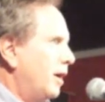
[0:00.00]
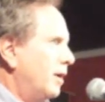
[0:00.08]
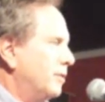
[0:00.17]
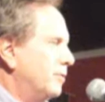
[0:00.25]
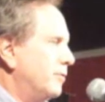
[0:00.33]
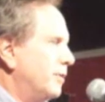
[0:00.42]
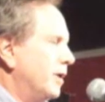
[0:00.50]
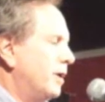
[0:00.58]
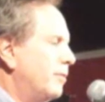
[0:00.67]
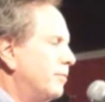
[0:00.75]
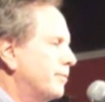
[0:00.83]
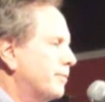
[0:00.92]
of,
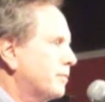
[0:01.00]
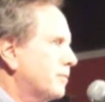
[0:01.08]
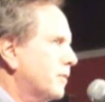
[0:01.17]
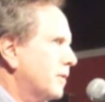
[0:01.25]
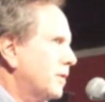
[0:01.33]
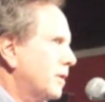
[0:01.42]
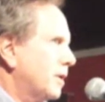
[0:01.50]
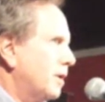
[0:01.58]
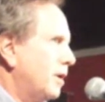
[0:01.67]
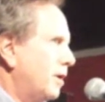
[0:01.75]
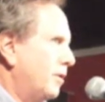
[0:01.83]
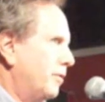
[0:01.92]

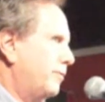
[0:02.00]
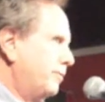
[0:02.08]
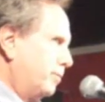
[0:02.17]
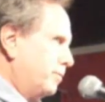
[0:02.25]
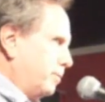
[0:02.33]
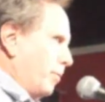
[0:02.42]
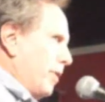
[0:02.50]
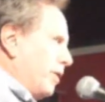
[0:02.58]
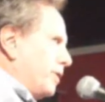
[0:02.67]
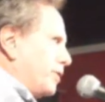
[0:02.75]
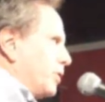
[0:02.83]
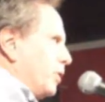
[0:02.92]
uh, of
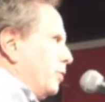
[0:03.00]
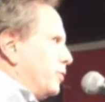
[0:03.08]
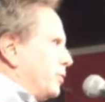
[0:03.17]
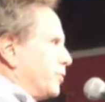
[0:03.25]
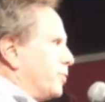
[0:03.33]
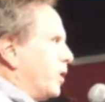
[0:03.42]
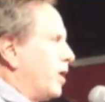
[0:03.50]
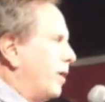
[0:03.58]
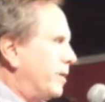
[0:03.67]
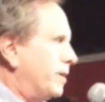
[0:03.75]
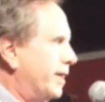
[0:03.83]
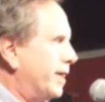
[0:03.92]
American soldiers were
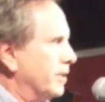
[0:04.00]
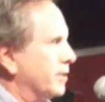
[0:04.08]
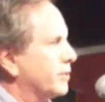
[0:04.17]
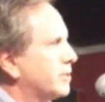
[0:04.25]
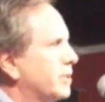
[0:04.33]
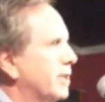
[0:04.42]
coming to get us,